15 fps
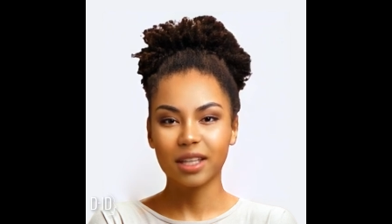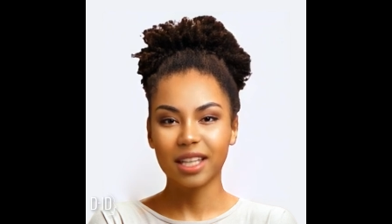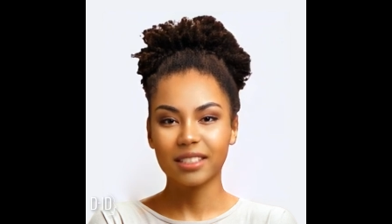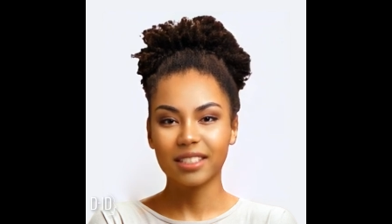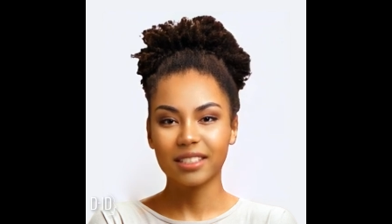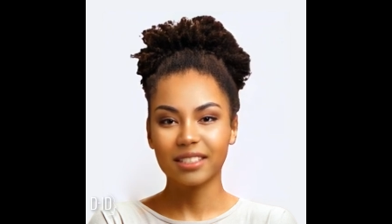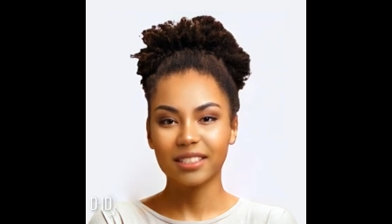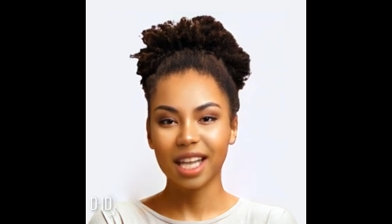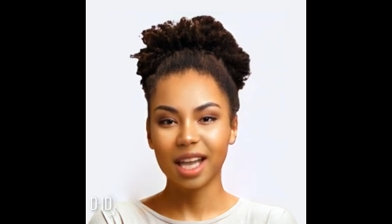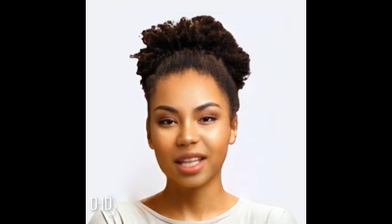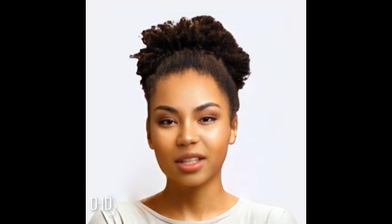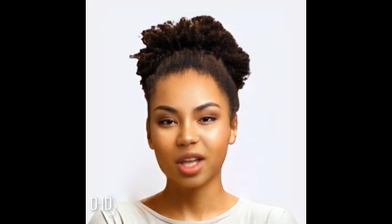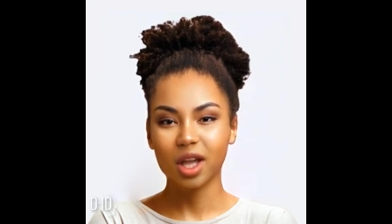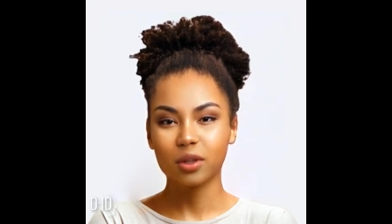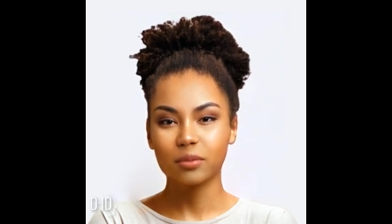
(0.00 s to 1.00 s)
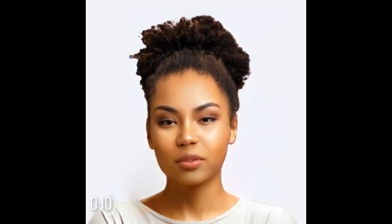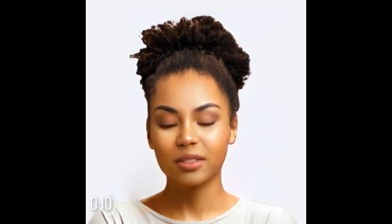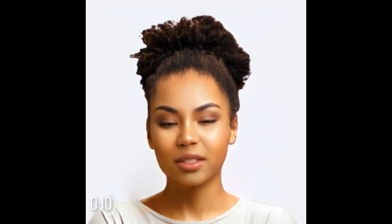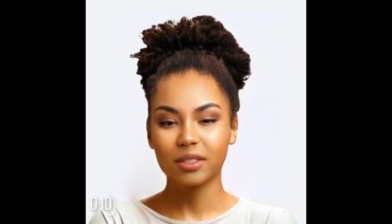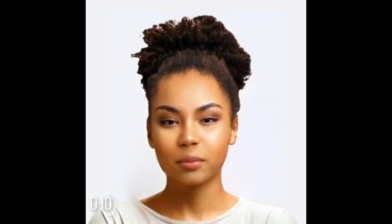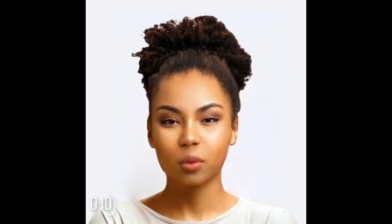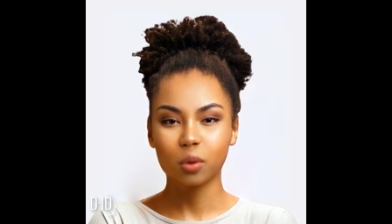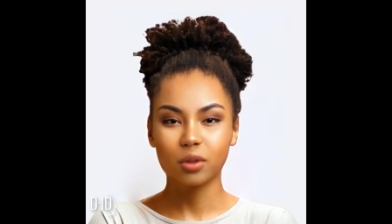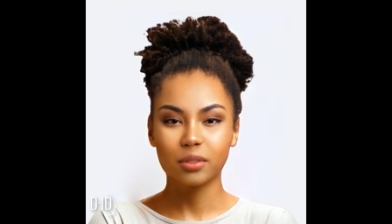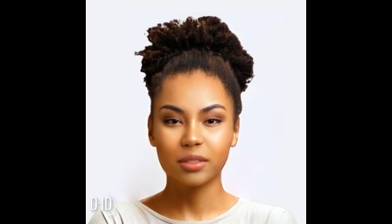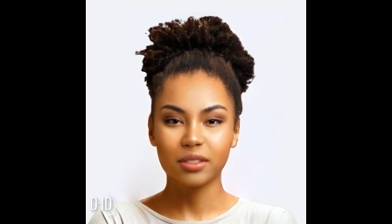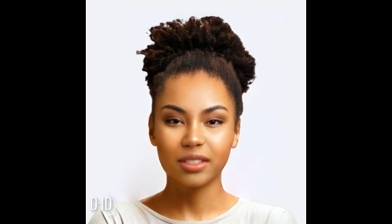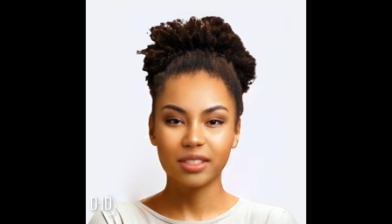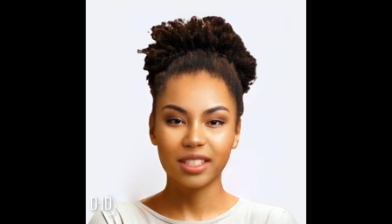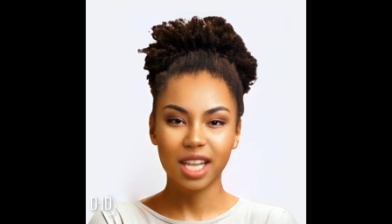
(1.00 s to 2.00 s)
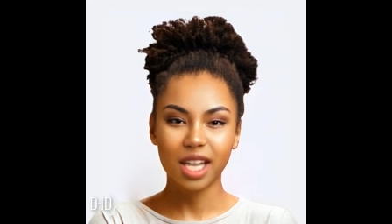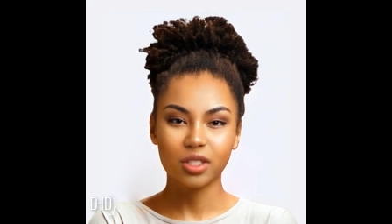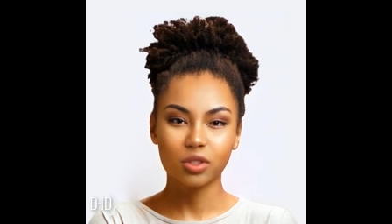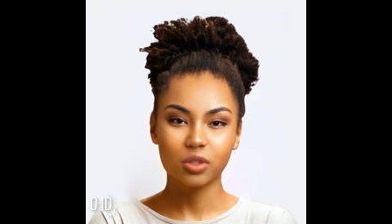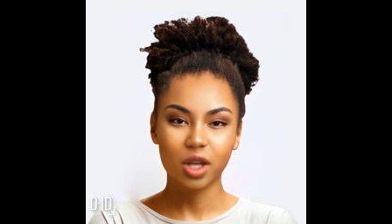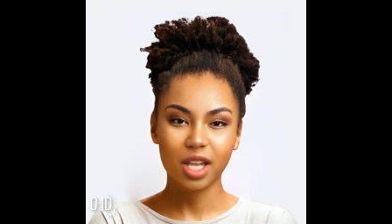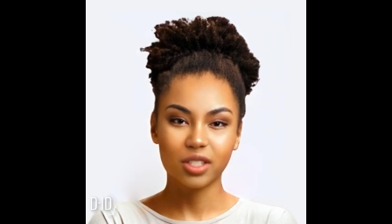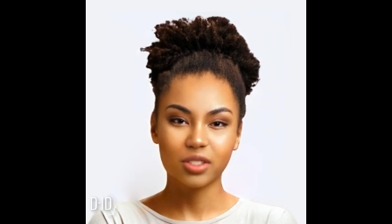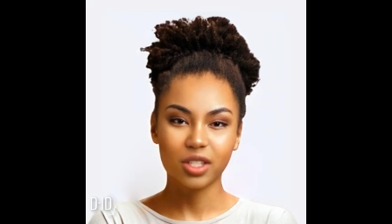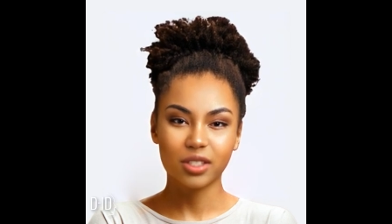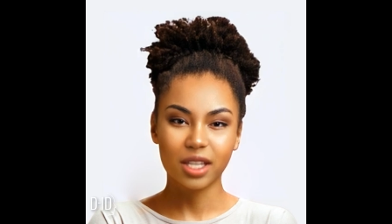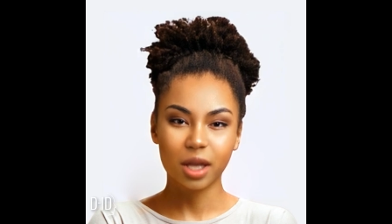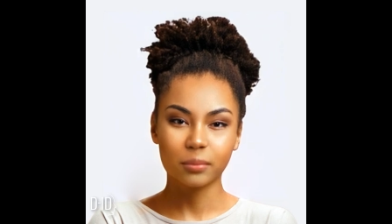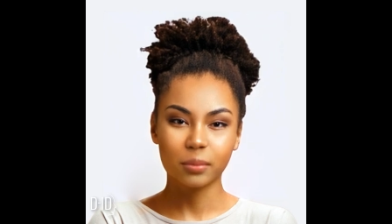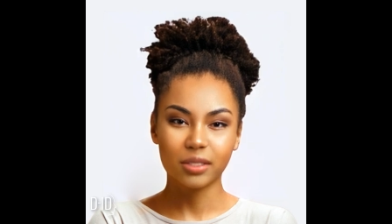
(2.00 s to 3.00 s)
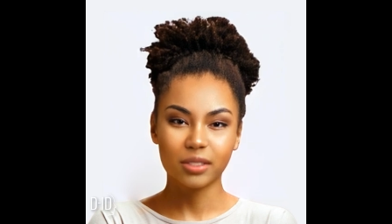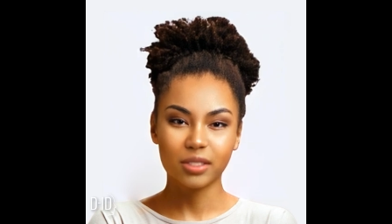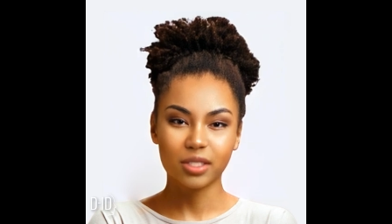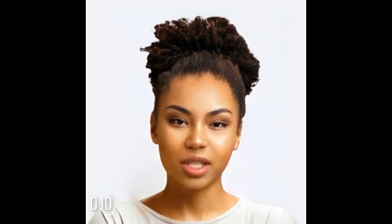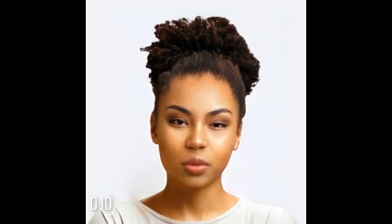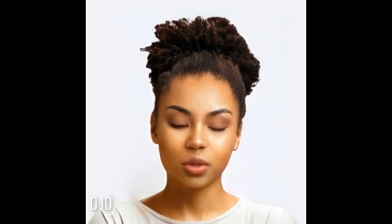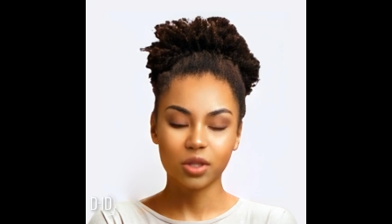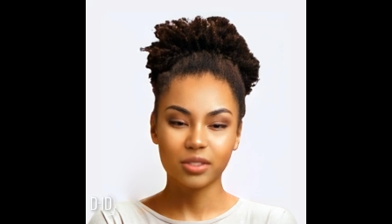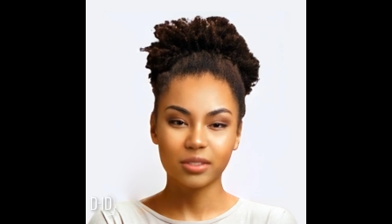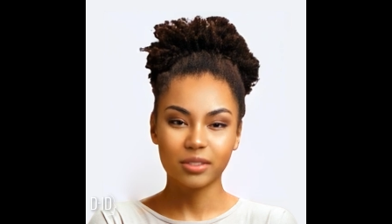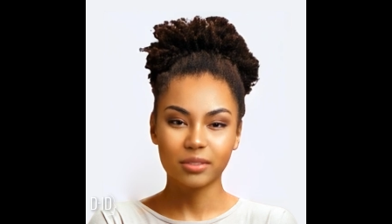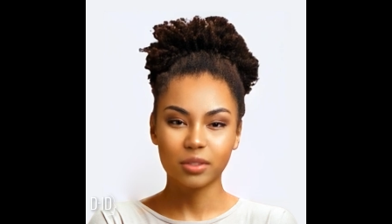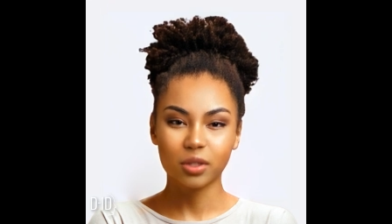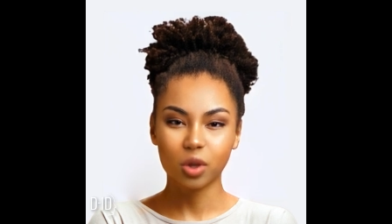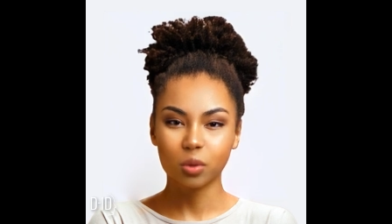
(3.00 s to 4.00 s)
It didn't take long for the sport to gain traction among the locals,